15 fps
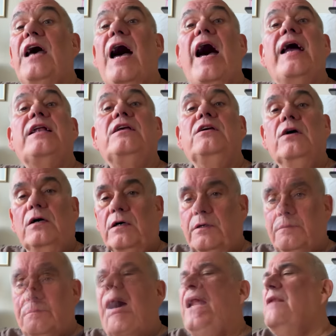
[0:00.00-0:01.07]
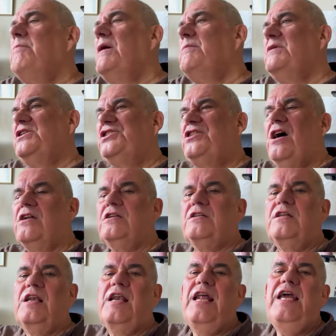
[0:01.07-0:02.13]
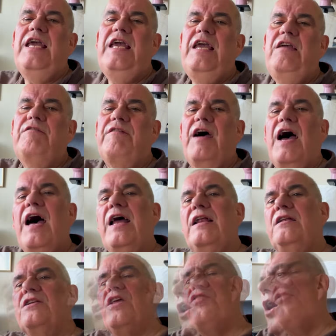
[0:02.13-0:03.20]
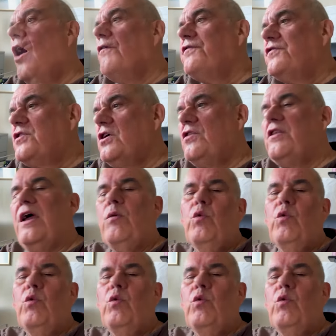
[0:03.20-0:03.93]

had gone. Band members started to leave and often they